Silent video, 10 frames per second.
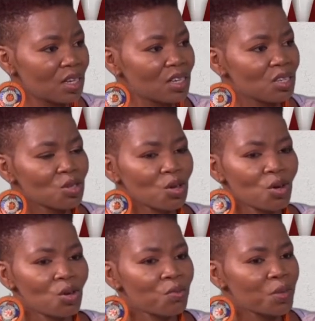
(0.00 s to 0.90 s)

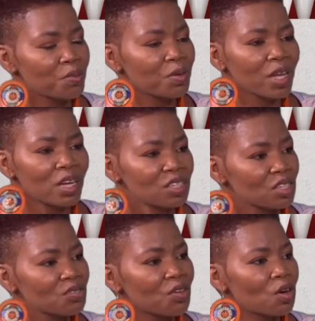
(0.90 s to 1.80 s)
So people can
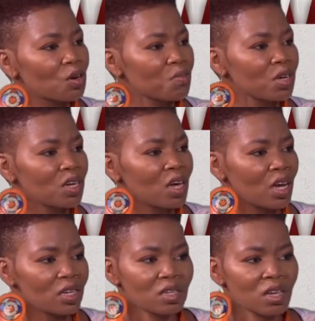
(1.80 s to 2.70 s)
just follow me
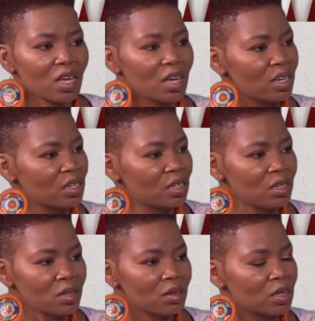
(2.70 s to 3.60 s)
and they
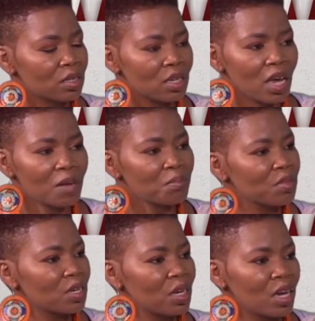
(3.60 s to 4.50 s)
can DM
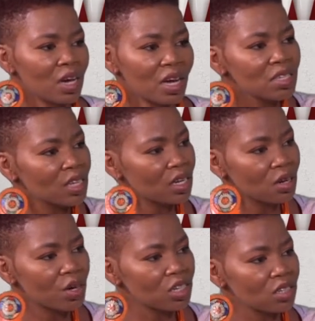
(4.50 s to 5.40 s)
me and ask
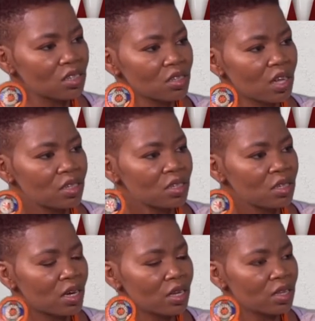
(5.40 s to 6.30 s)
any questions that
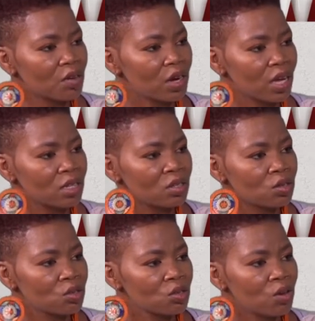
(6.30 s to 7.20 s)
they would like
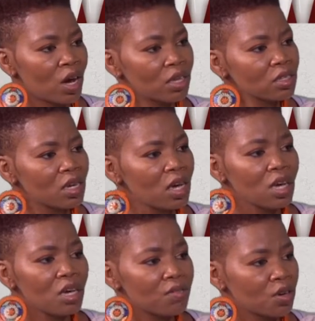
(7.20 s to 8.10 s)
to ask.
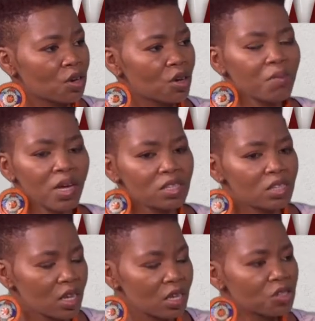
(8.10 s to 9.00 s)
Even on our
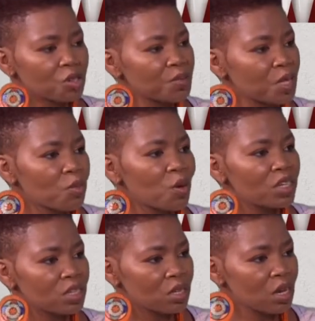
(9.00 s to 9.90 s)
page, they can drop some
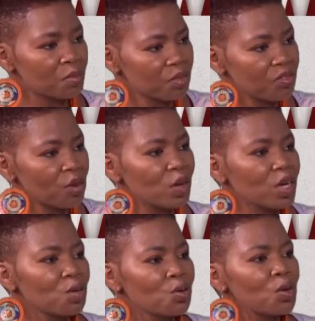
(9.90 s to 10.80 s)
question. I'll be
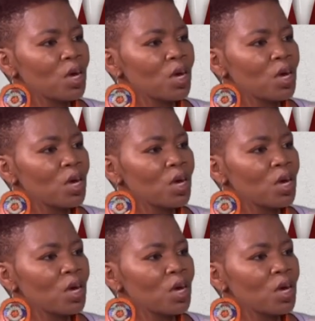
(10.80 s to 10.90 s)
following you,